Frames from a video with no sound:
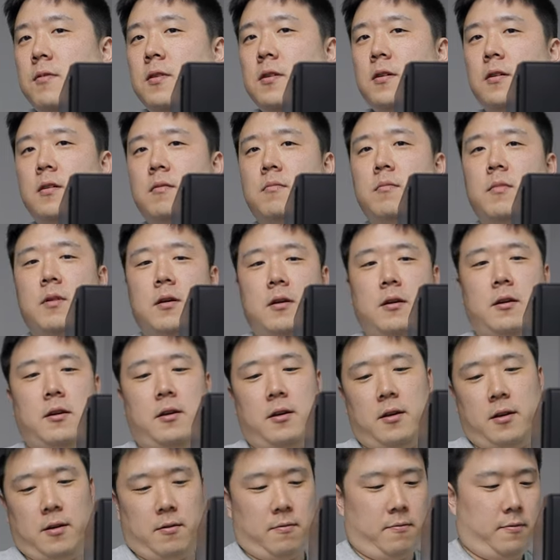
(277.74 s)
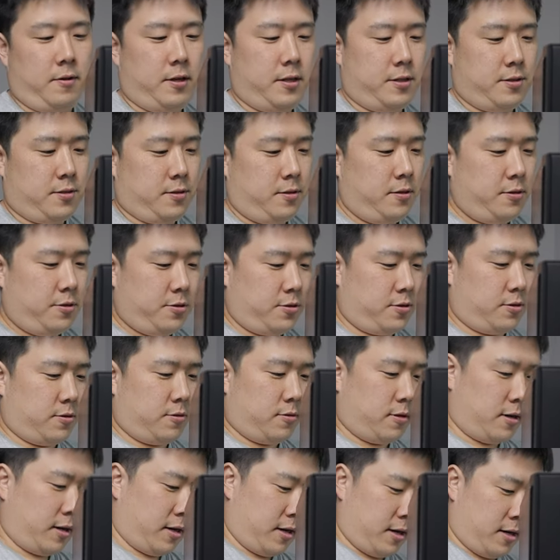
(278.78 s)
I've done my research,
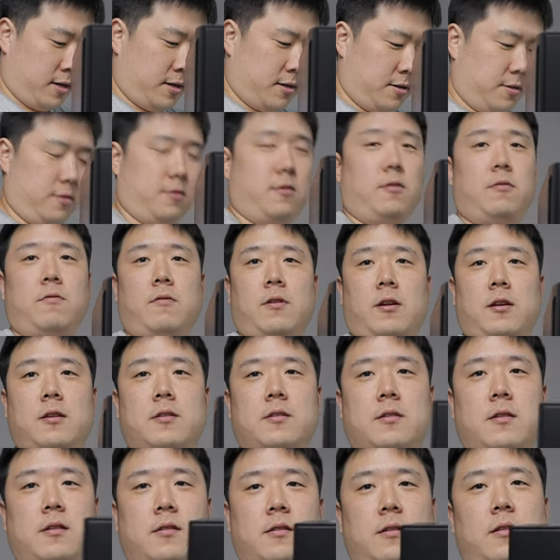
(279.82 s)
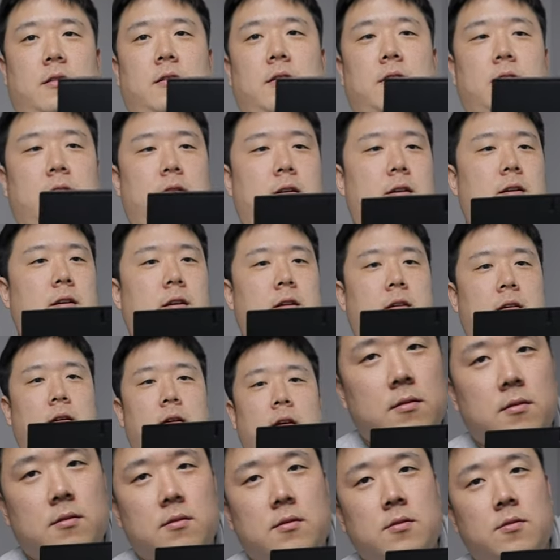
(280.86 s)
so I kind of know what it's gonna look like.
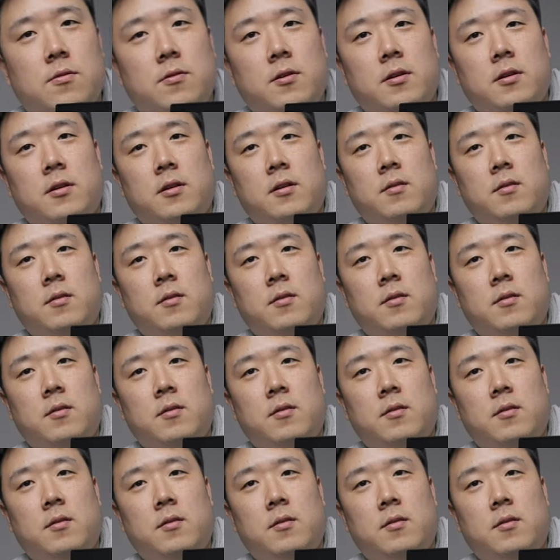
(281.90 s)
So in